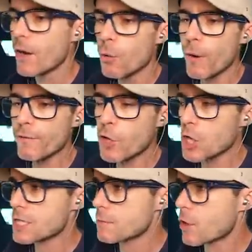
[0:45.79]
We've
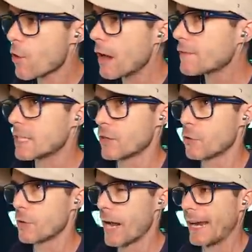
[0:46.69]
got some crafting to do
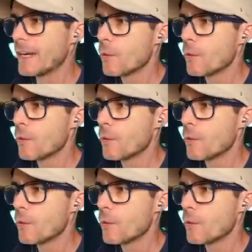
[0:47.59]
today.